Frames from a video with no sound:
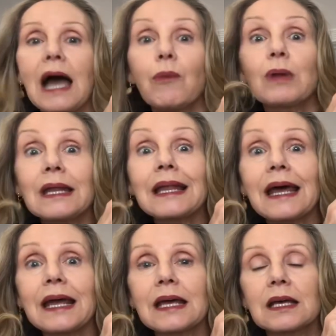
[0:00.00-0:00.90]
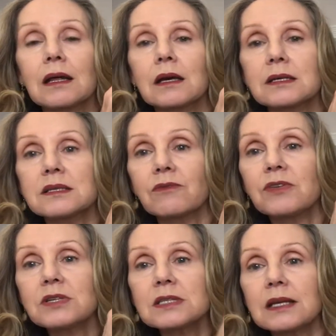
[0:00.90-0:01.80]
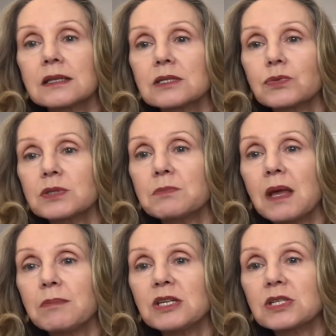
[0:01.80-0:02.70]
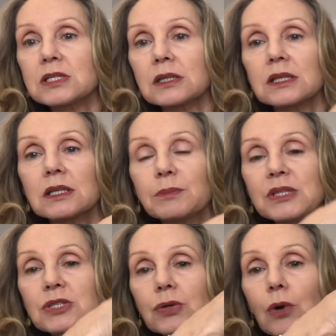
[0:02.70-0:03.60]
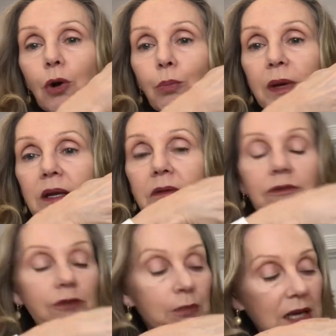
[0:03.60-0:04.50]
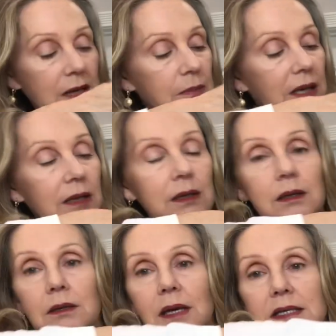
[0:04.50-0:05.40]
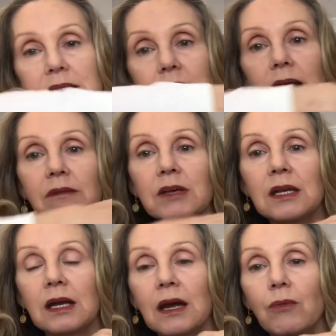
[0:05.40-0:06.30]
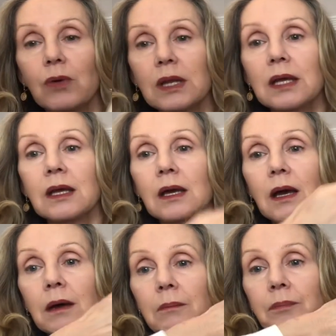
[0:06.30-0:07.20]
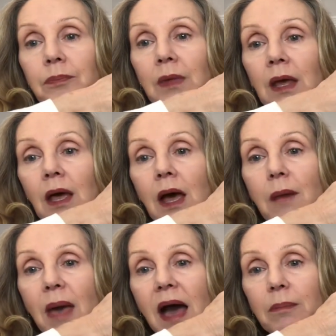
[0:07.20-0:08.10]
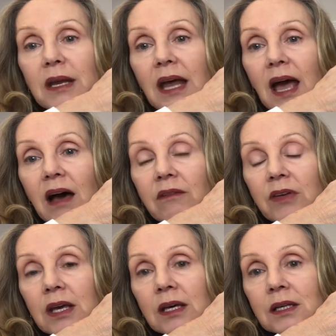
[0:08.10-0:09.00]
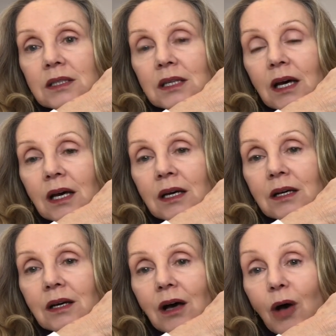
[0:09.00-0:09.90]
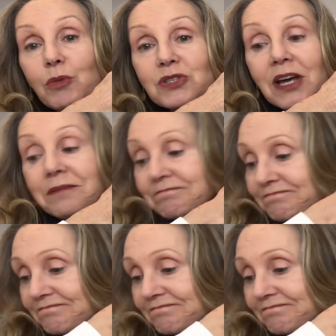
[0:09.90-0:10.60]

I really like because it feels like this was maybe just a little bit too open for me, but I still love it. I really, um, I'm happy to have it uh, almost done.